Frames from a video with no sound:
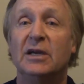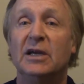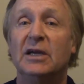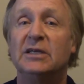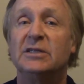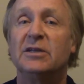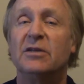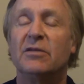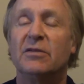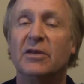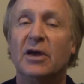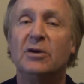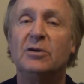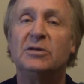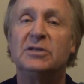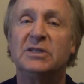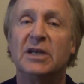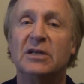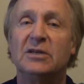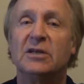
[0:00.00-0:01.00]
is that
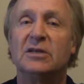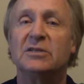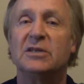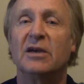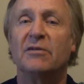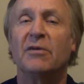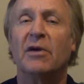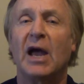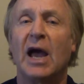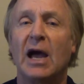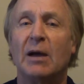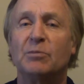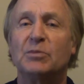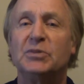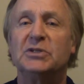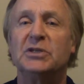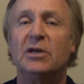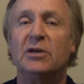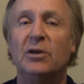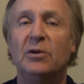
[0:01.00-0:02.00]
those centers have
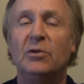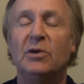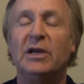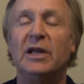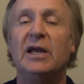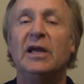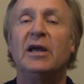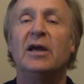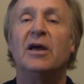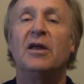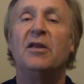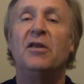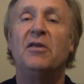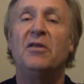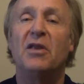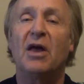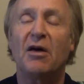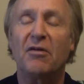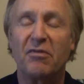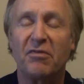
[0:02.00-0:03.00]
absolutely
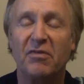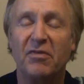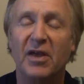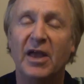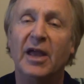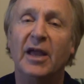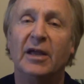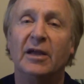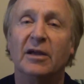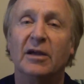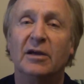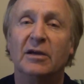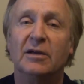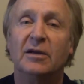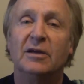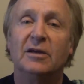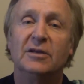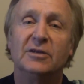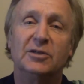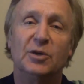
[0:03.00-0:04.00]
nothing
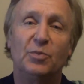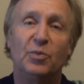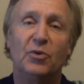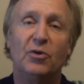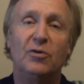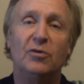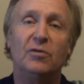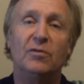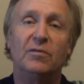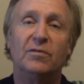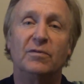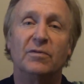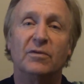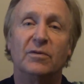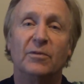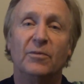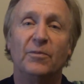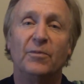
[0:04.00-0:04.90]
to prove.